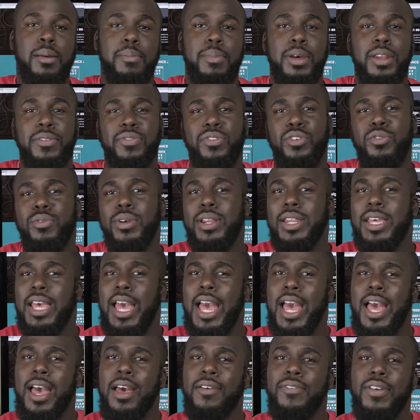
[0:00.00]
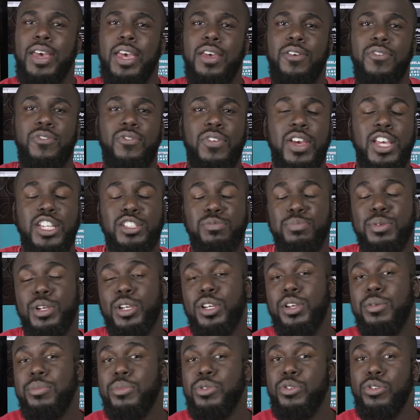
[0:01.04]
But if you really have a
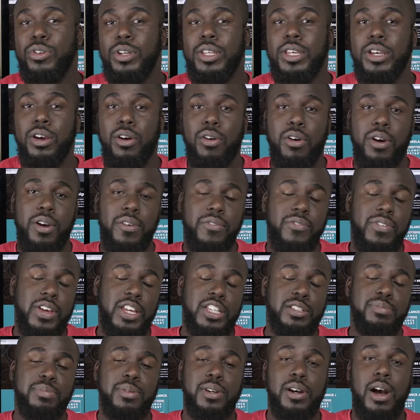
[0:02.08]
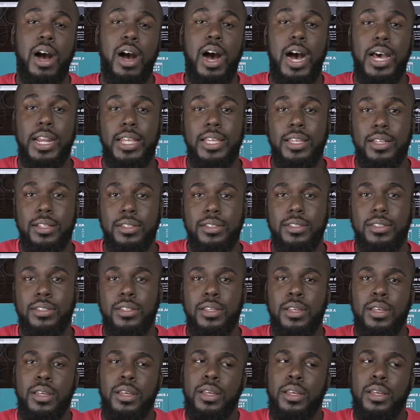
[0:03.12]
Facebook community or a Facebook audience,